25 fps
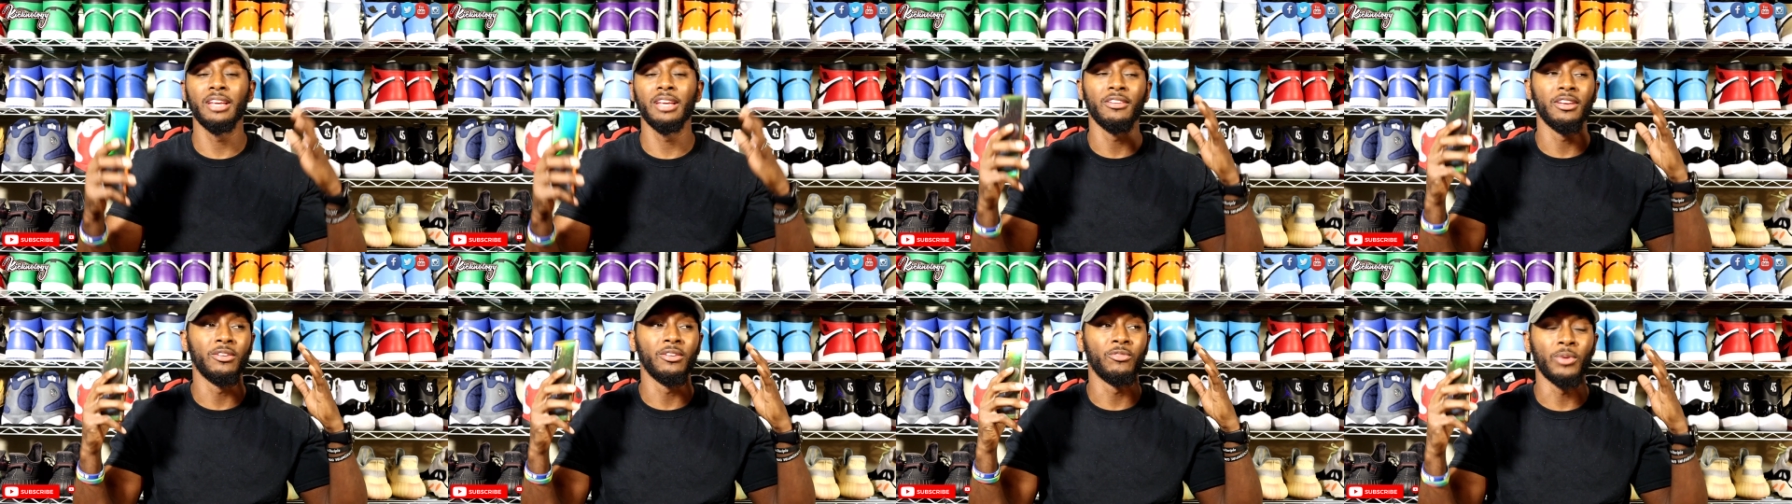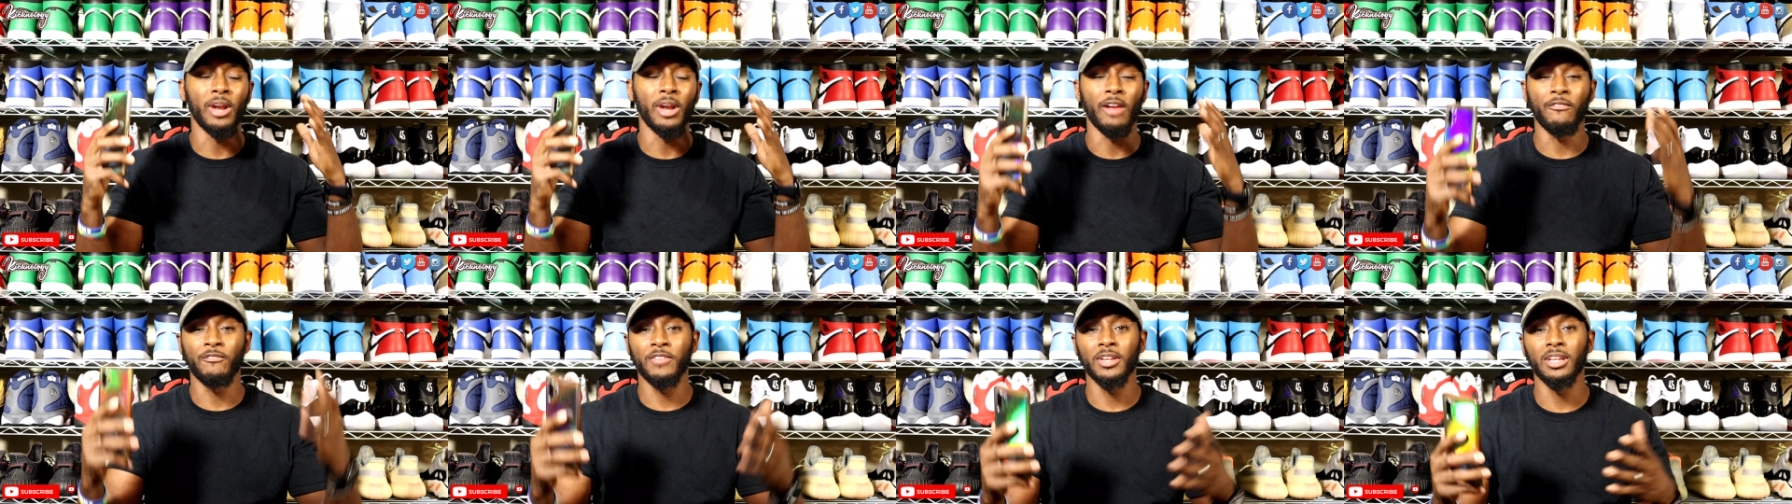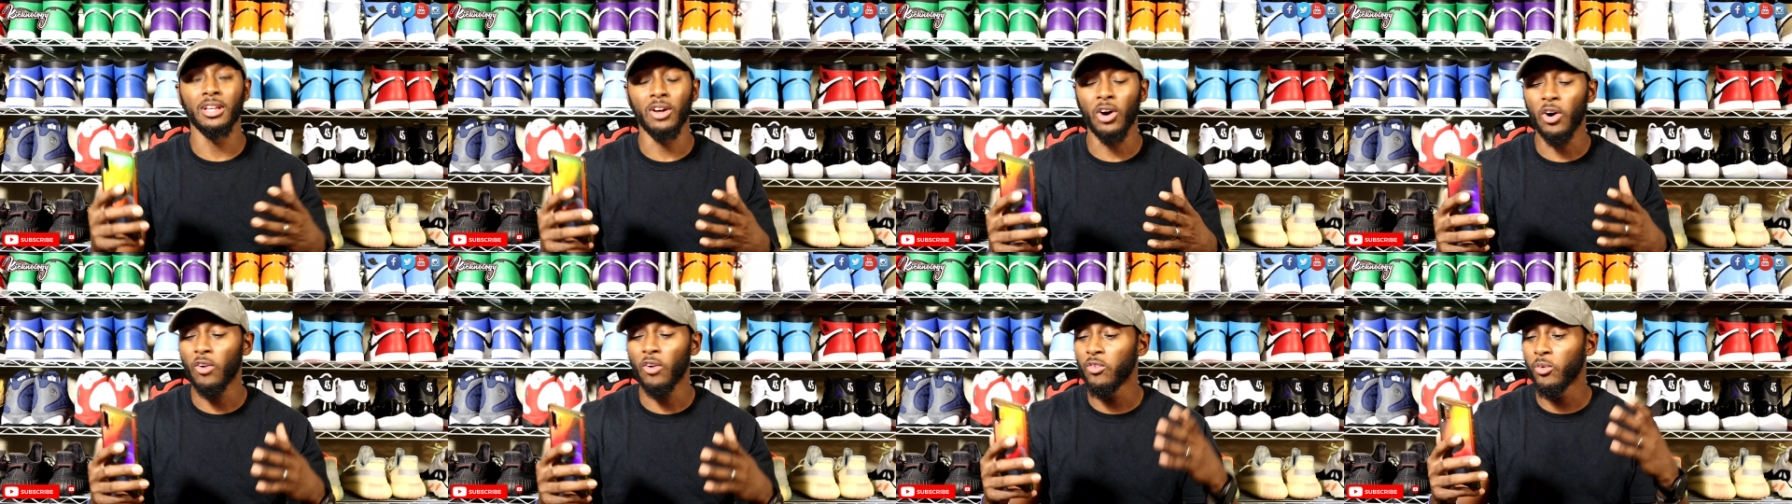it, when I'm
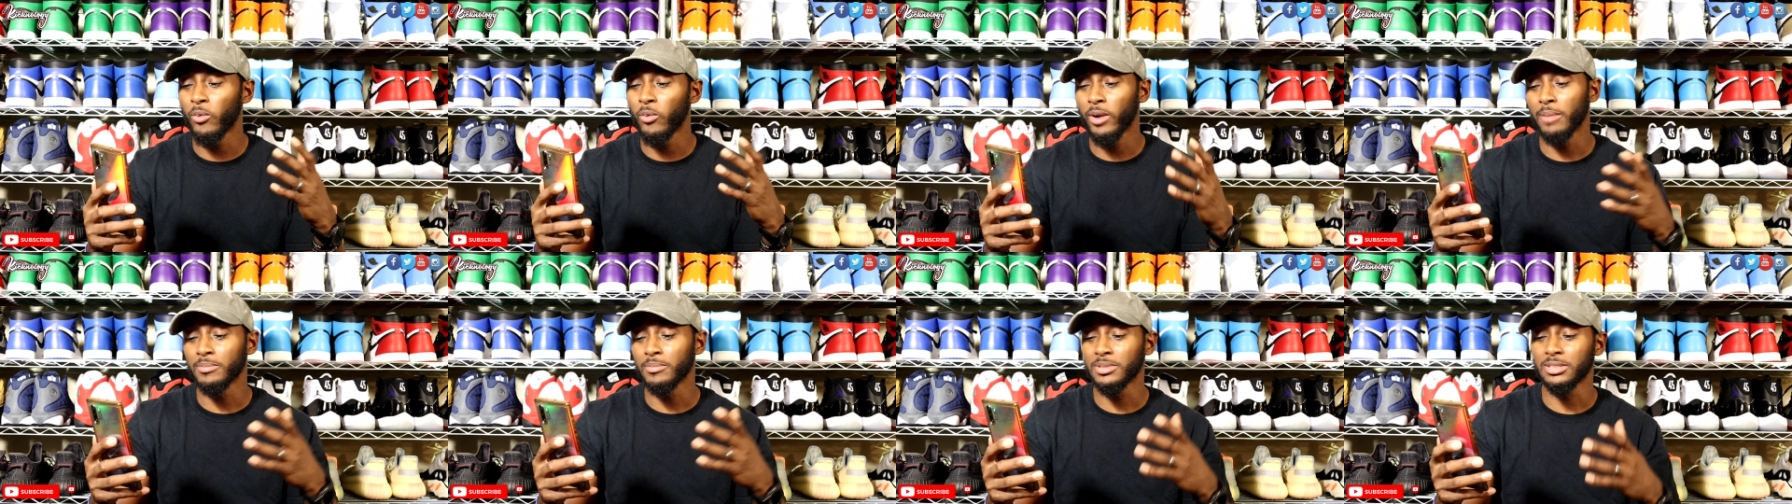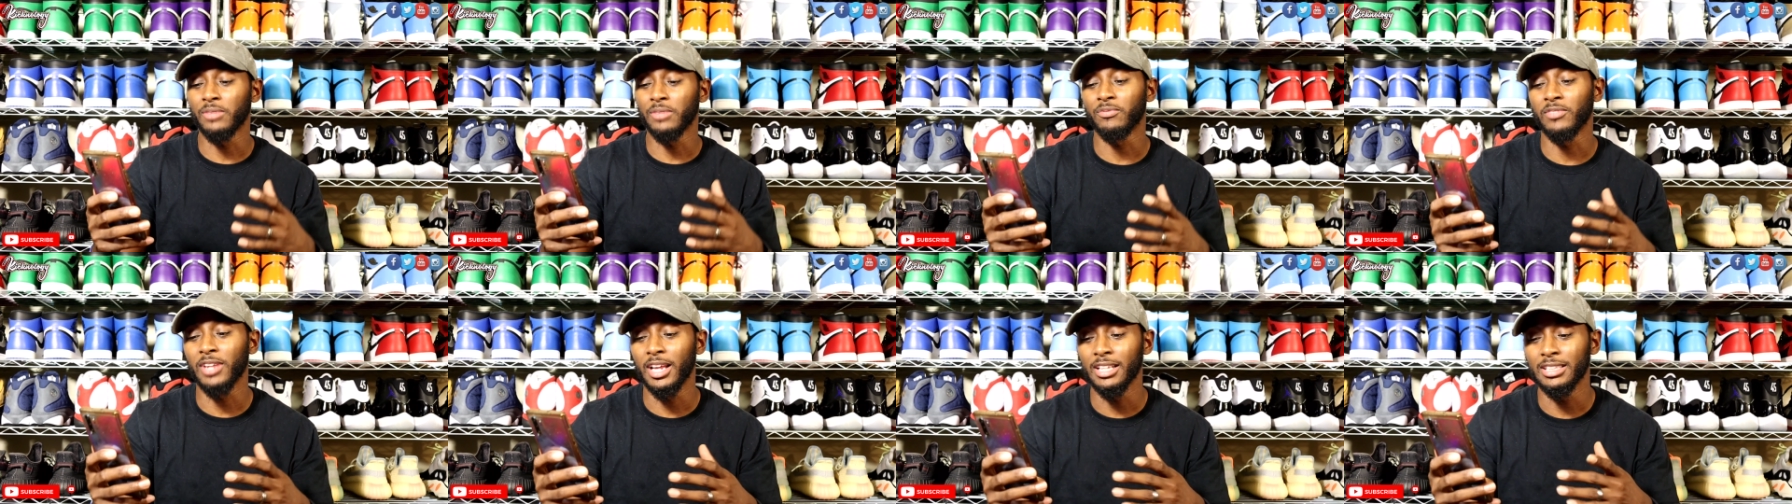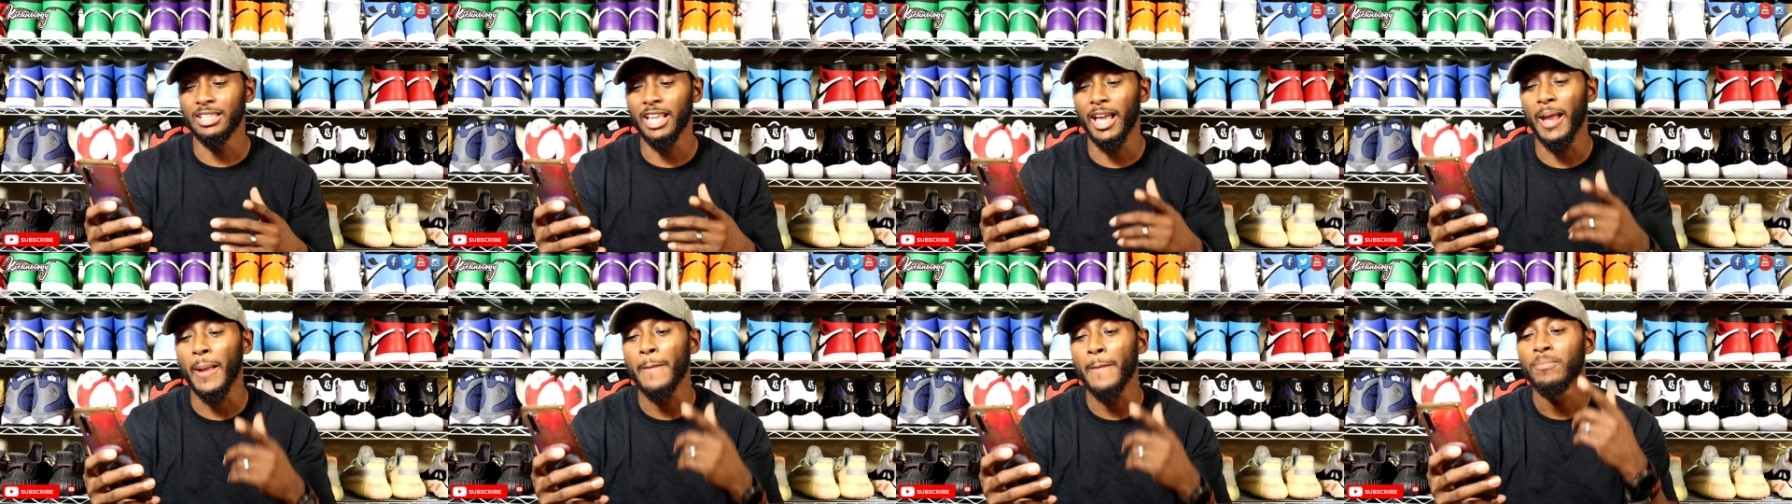feeling overwhelmed, stuff
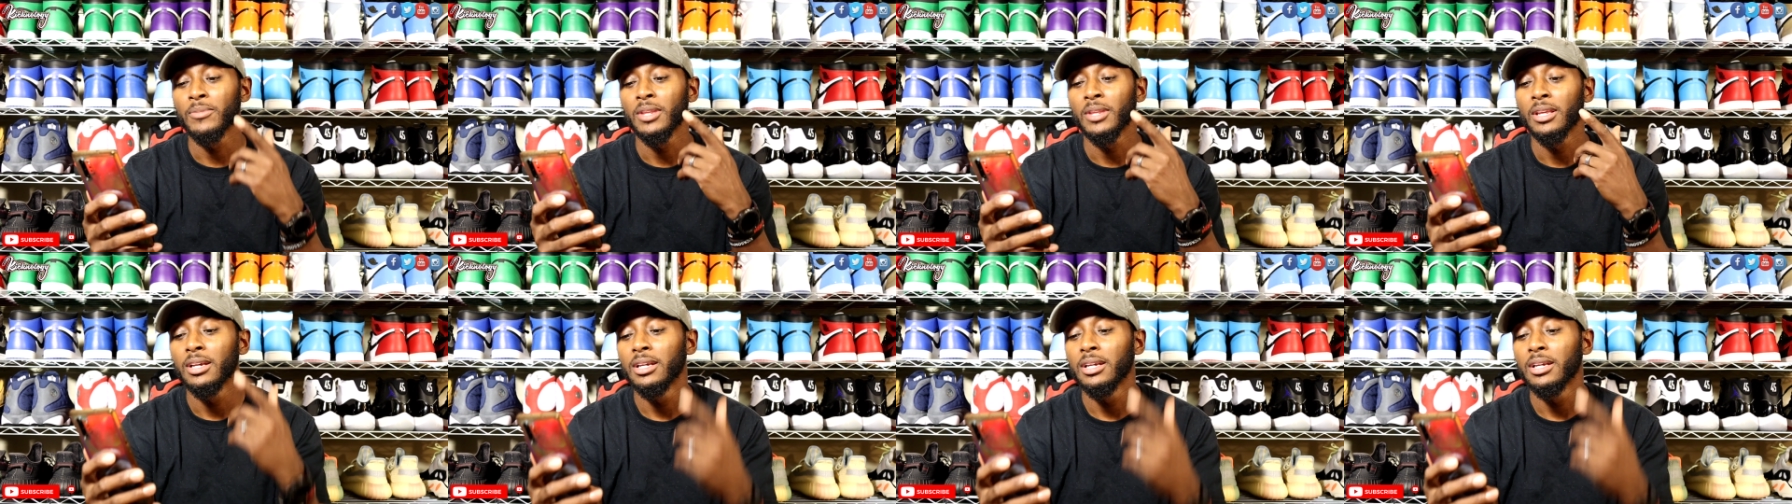like that.